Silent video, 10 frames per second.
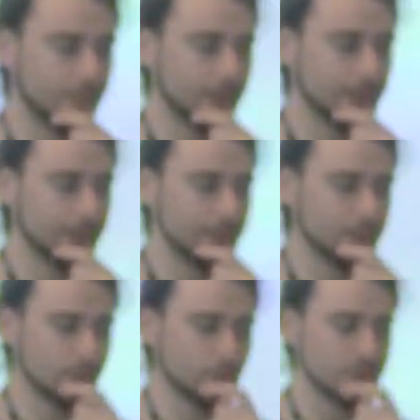by
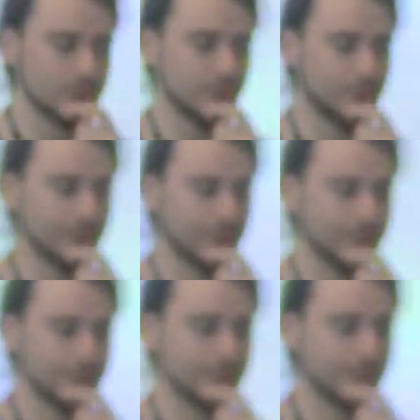route
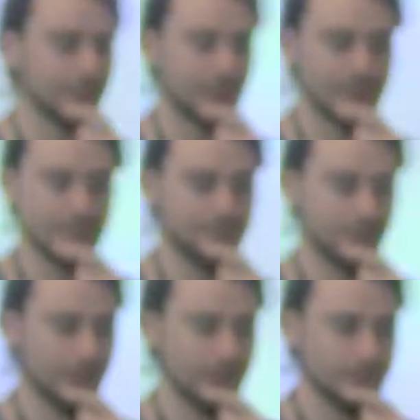segmentation and
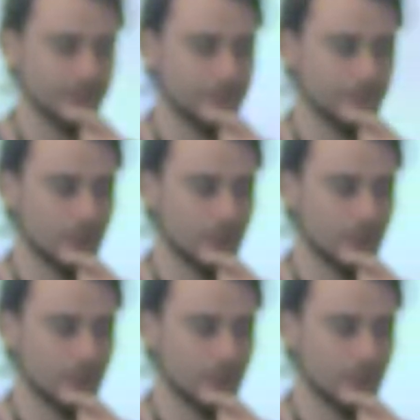classification.